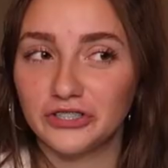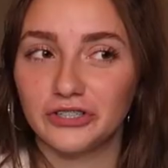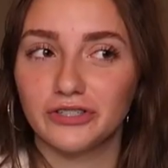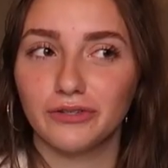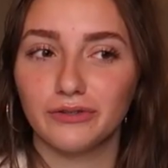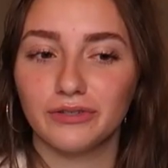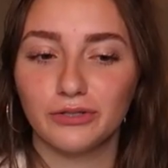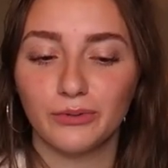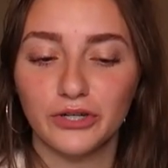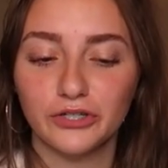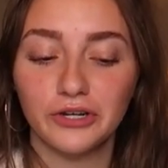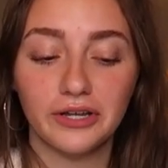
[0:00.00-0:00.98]
So the
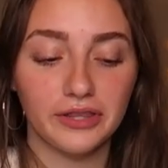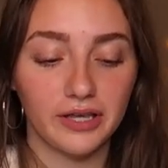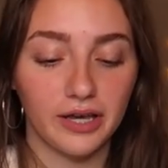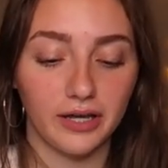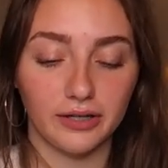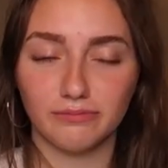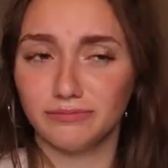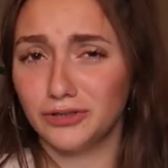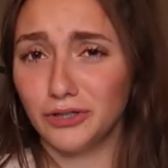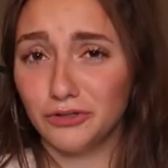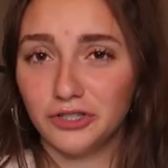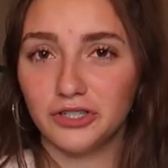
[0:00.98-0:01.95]
sweatshirt in the
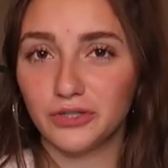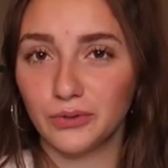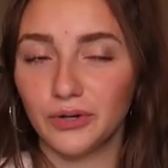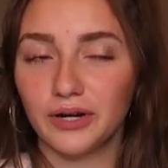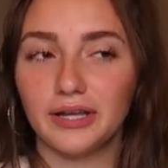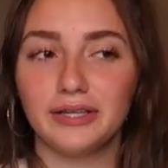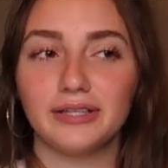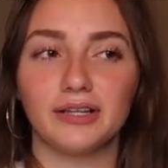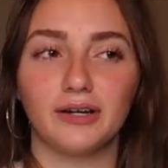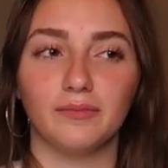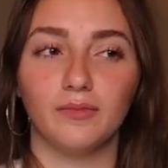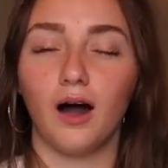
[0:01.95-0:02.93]
Gucci store
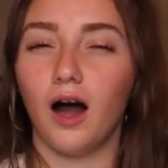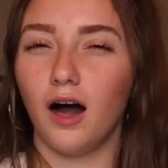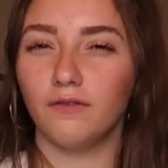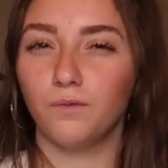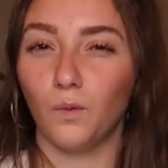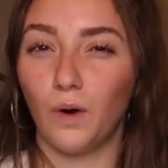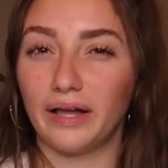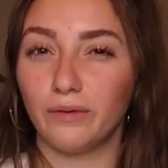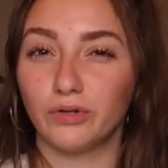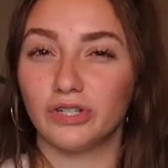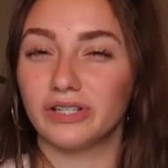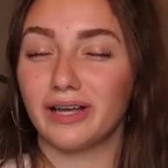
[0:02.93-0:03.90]
is
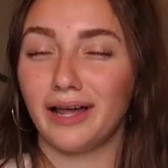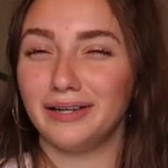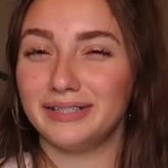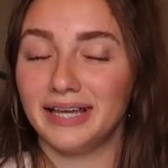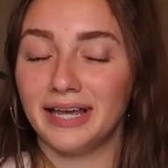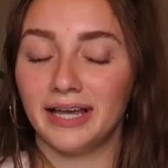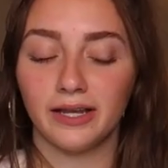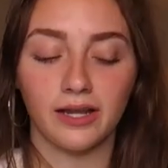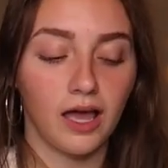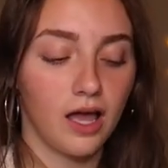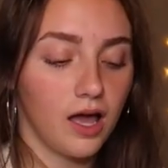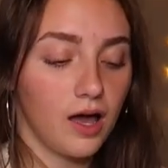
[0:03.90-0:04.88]
off-white, which is kind of
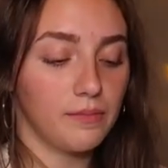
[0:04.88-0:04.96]
tan,